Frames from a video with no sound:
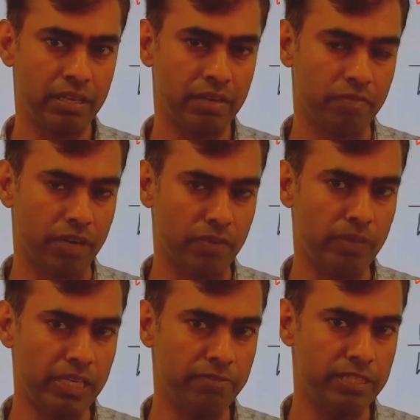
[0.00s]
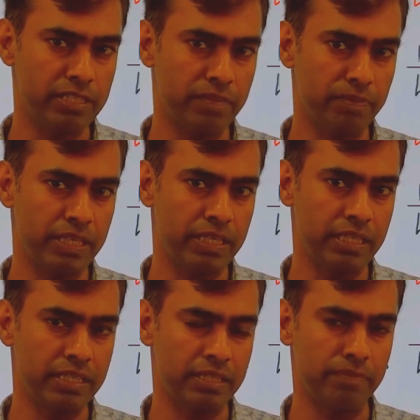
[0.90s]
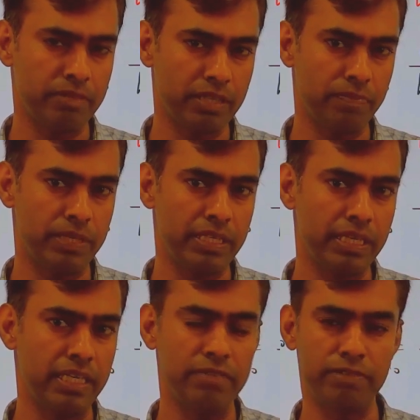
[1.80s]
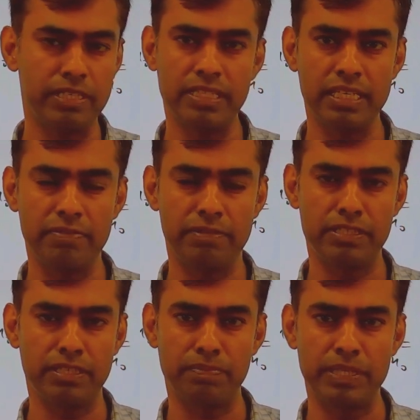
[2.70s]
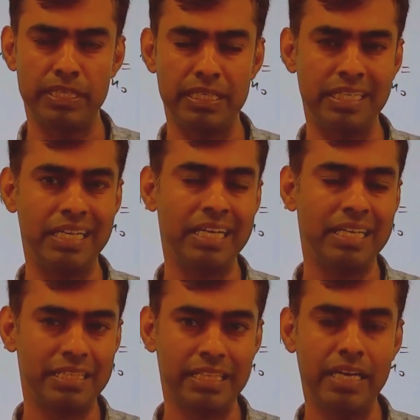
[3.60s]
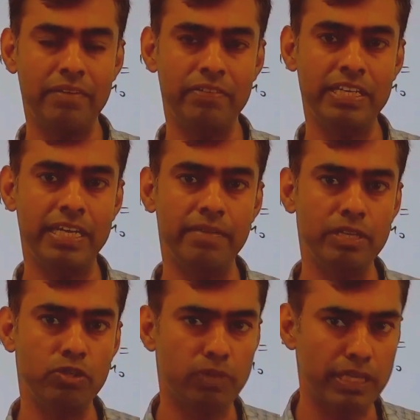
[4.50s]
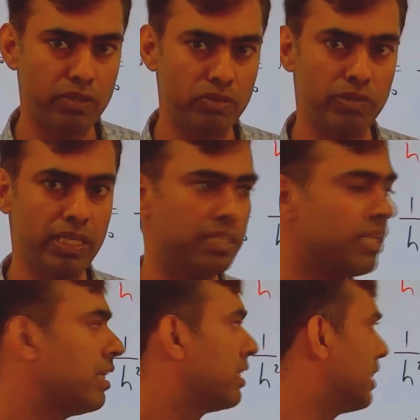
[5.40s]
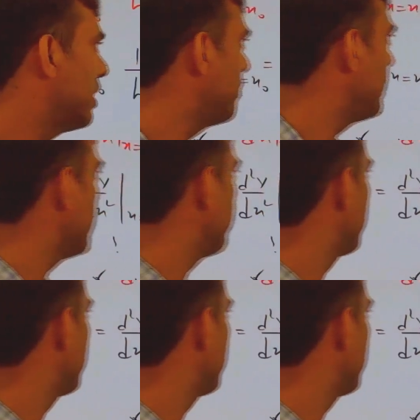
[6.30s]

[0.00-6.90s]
forward difference operator, shift operator and differential difference operator, then we able to find out what? Then we able to